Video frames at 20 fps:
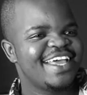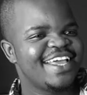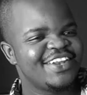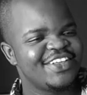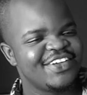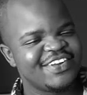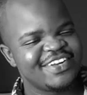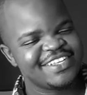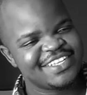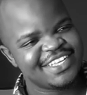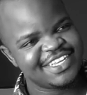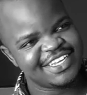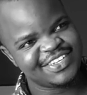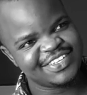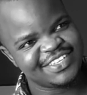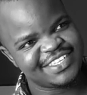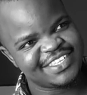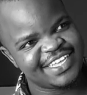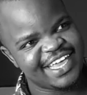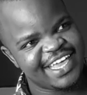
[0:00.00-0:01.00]
I had no reason to
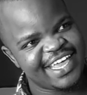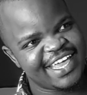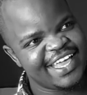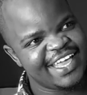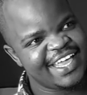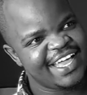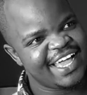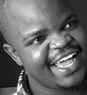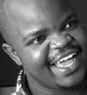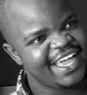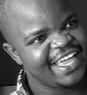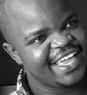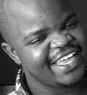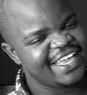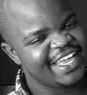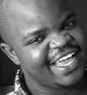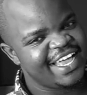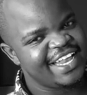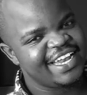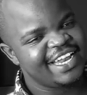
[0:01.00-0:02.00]
stay. I,
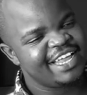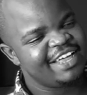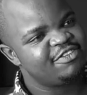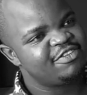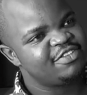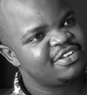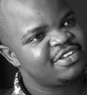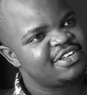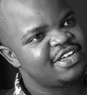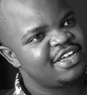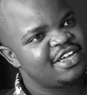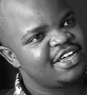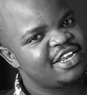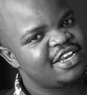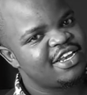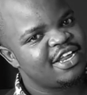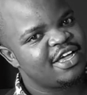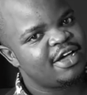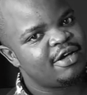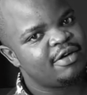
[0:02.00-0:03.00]
yeah. I left
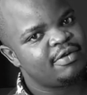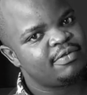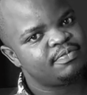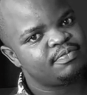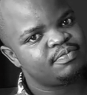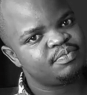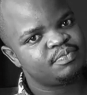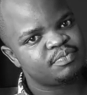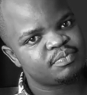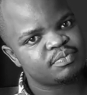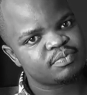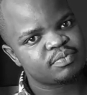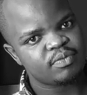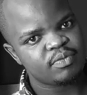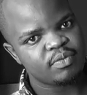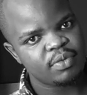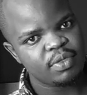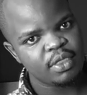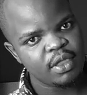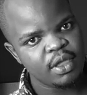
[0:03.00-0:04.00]
and um,
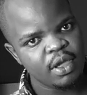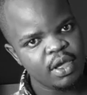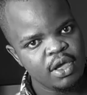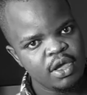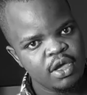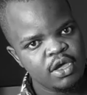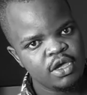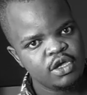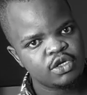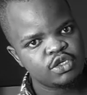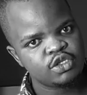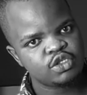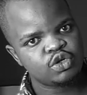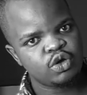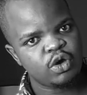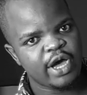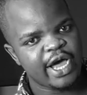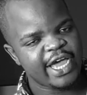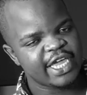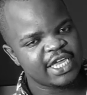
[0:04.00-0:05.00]

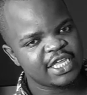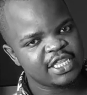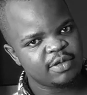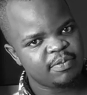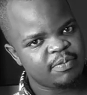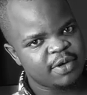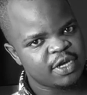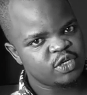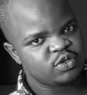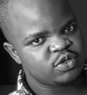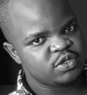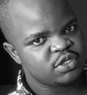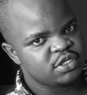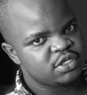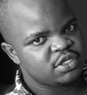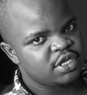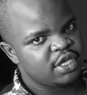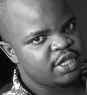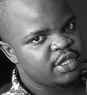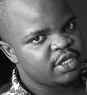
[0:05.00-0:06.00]
so I had the
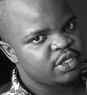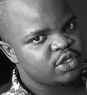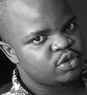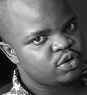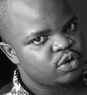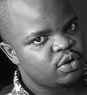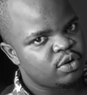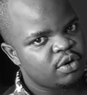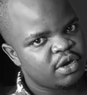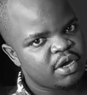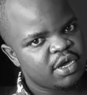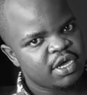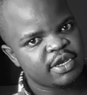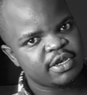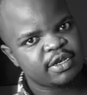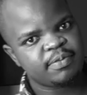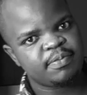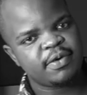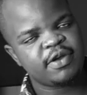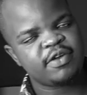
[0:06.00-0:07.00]
batteries of the stock
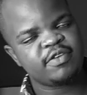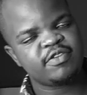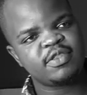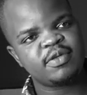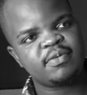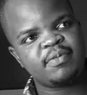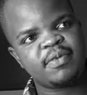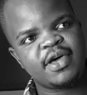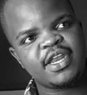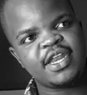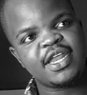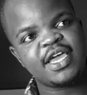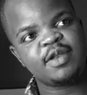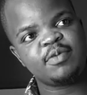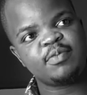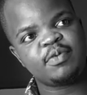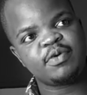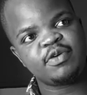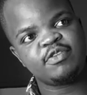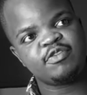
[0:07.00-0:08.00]
and part of the money I
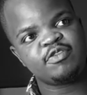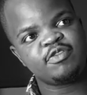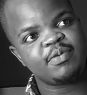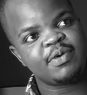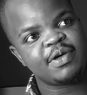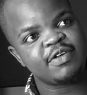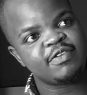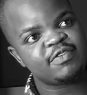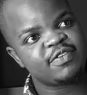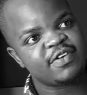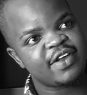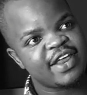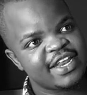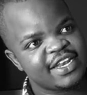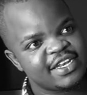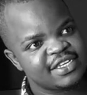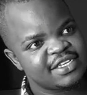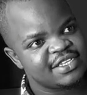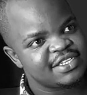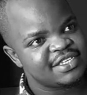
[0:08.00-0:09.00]
borrowed from my
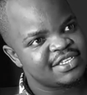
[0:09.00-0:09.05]
friend.